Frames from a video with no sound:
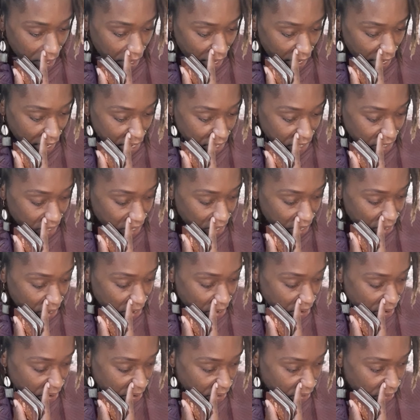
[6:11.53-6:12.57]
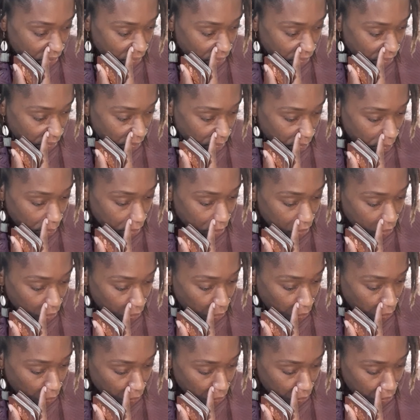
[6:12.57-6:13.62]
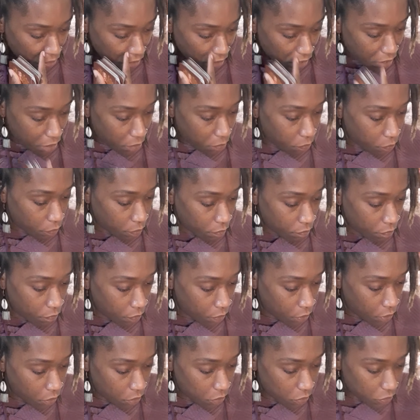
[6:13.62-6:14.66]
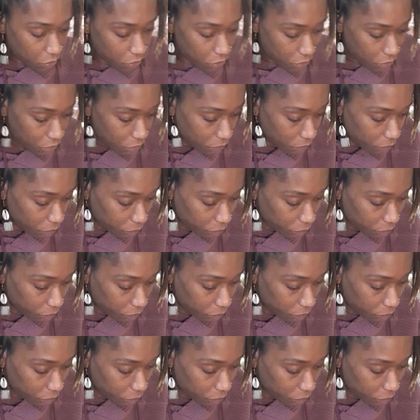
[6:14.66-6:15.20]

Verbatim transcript: Eight of Pentacles in reverse.